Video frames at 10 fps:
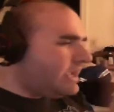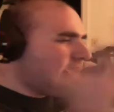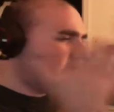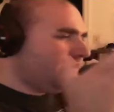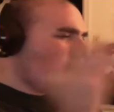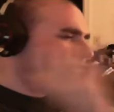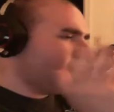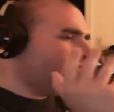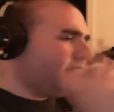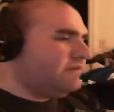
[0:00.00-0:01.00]
the ways of a
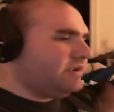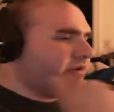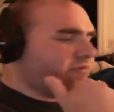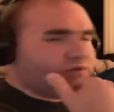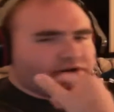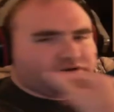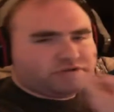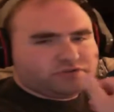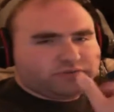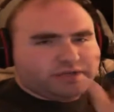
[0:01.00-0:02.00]
true villain. What
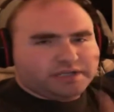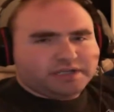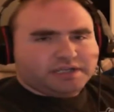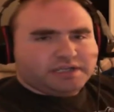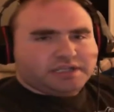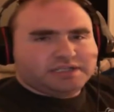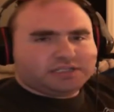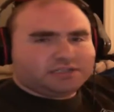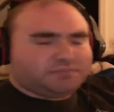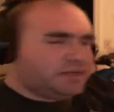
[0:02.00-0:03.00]
you're doing
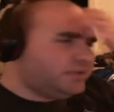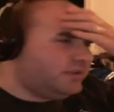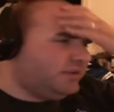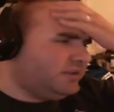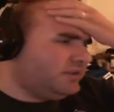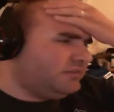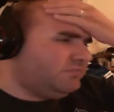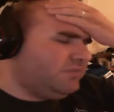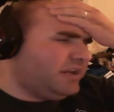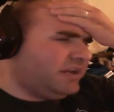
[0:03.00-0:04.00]
is just basically
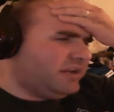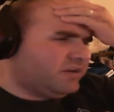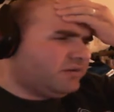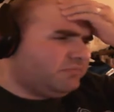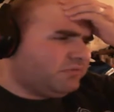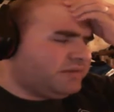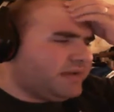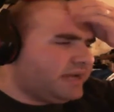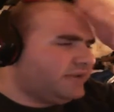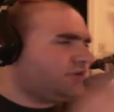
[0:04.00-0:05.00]
just being a
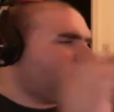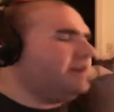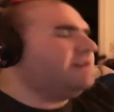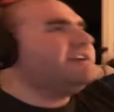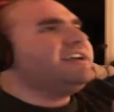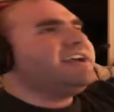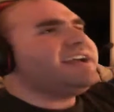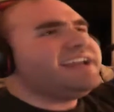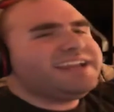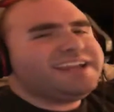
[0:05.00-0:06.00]
complete man-child.
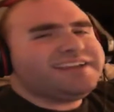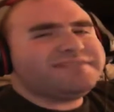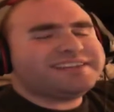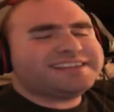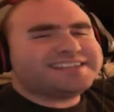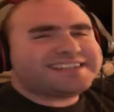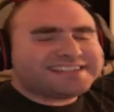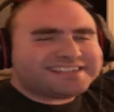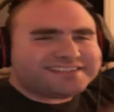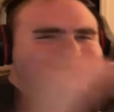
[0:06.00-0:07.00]
He even
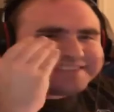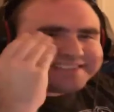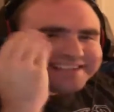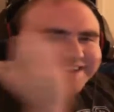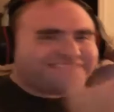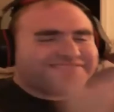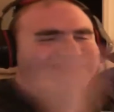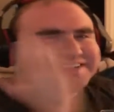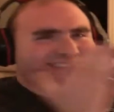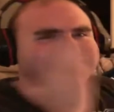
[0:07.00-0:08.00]
says it
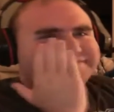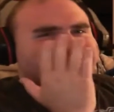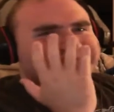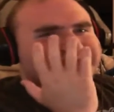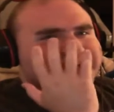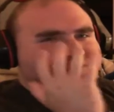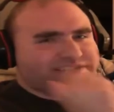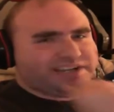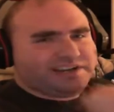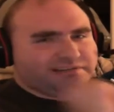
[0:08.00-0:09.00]
himself that this dude is a
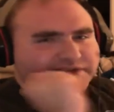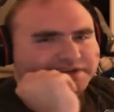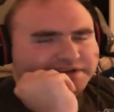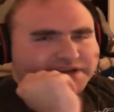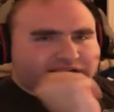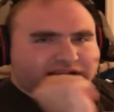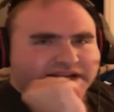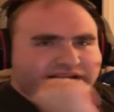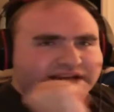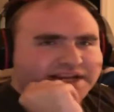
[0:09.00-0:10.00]
man-child, that
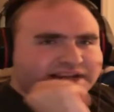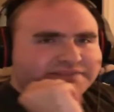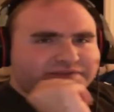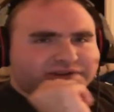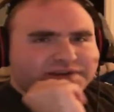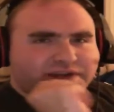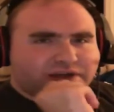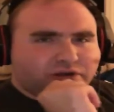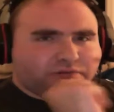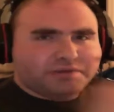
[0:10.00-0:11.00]
he needs fucking
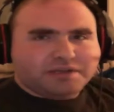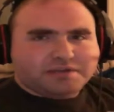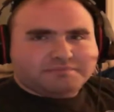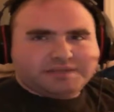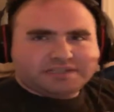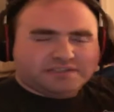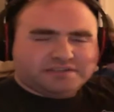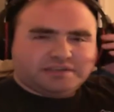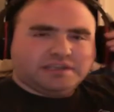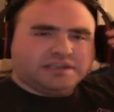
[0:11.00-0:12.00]
help,
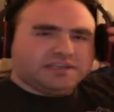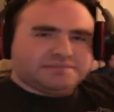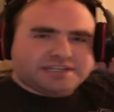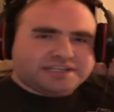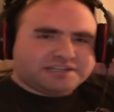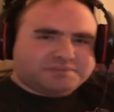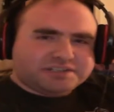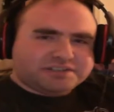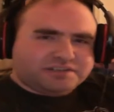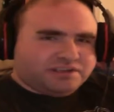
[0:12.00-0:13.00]
basically. Because
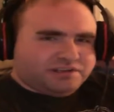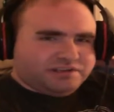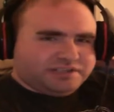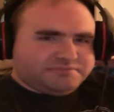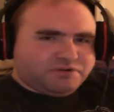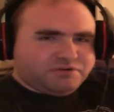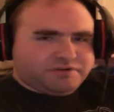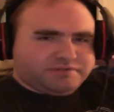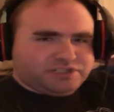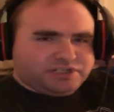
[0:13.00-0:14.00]
basically all his
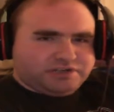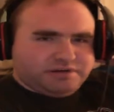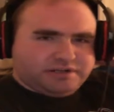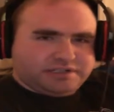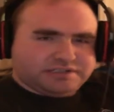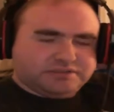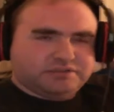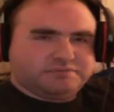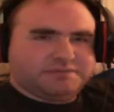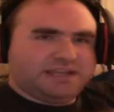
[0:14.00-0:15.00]
motive is Shigaraki is
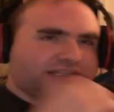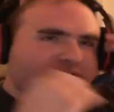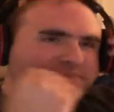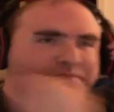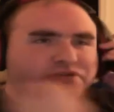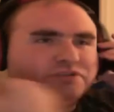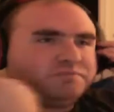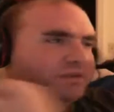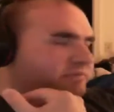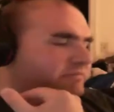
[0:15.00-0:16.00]
like, look, man, these people
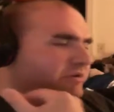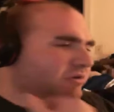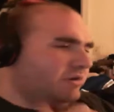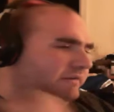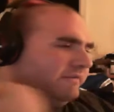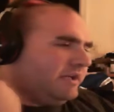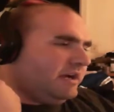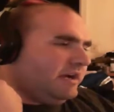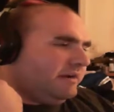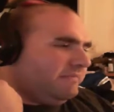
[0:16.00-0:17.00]
just piss me off.
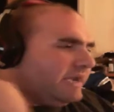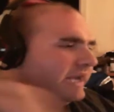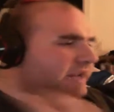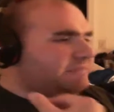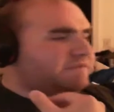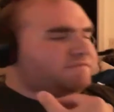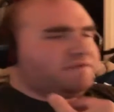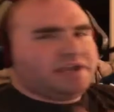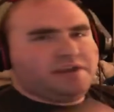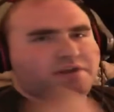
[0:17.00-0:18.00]
I'm not a big
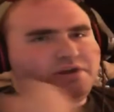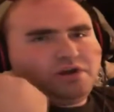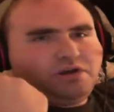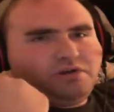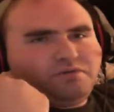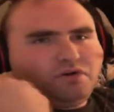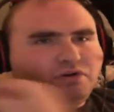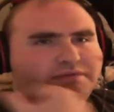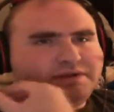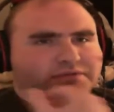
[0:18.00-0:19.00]
fan of
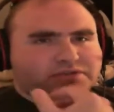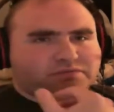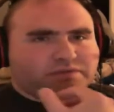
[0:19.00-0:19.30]
All Might